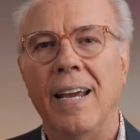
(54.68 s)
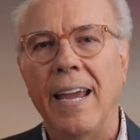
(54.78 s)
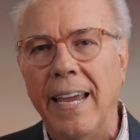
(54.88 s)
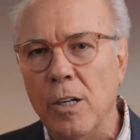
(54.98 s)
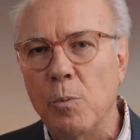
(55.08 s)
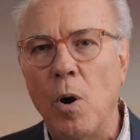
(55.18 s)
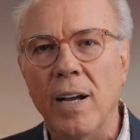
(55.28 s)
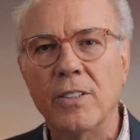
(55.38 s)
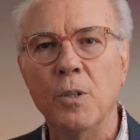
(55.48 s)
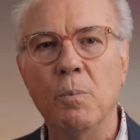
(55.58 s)

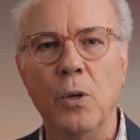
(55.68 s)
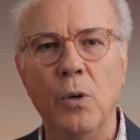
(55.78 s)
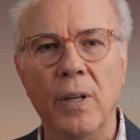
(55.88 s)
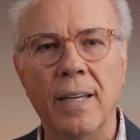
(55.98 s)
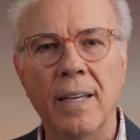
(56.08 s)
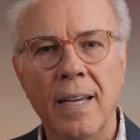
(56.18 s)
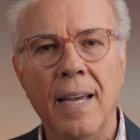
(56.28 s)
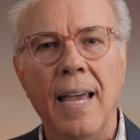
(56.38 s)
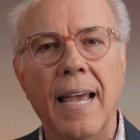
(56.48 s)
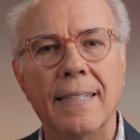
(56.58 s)
enterprise computing
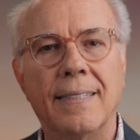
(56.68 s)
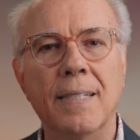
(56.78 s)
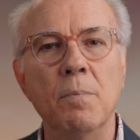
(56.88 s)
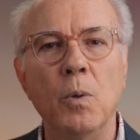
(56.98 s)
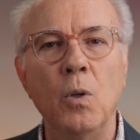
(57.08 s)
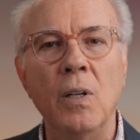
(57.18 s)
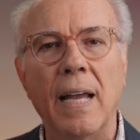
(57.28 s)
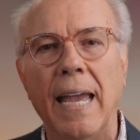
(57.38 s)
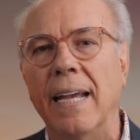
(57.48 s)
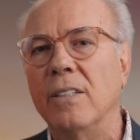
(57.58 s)
as simple
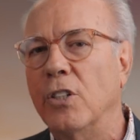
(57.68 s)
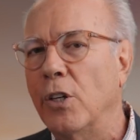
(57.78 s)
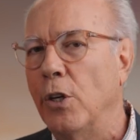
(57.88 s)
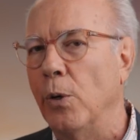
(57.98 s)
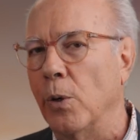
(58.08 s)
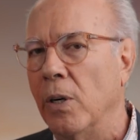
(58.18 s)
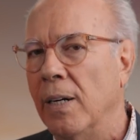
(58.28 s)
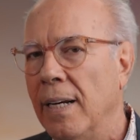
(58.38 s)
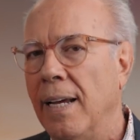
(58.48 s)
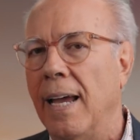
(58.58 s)
and secure
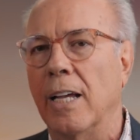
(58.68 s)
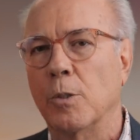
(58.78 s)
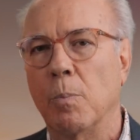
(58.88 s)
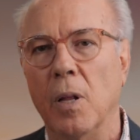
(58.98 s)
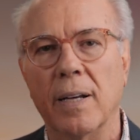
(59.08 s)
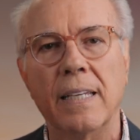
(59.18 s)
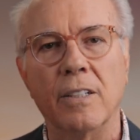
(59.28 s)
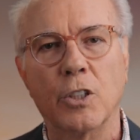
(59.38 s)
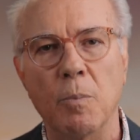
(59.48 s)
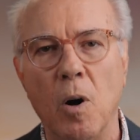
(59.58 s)
as plugging
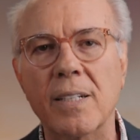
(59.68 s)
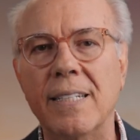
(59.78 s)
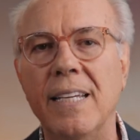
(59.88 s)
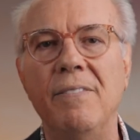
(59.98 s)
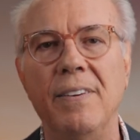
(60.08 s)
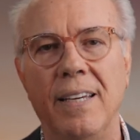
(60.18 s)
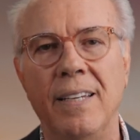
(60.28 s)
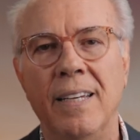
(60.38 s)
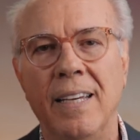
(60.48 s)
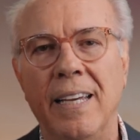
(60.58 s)
a smart
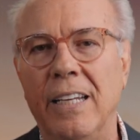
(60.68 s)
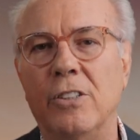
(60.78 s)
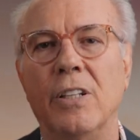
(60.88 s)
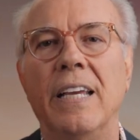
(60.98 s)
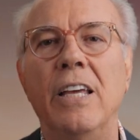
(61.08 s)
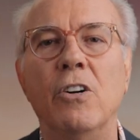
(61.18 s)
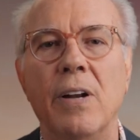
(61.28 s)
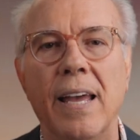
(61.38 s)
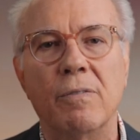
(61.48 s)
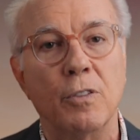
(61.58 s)
TV into the
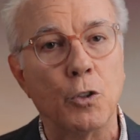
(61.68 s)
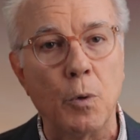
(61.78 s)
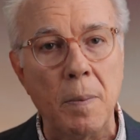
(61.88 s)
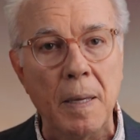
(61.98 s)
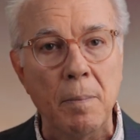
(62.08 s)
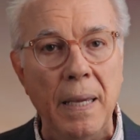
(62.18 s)
internet for streaming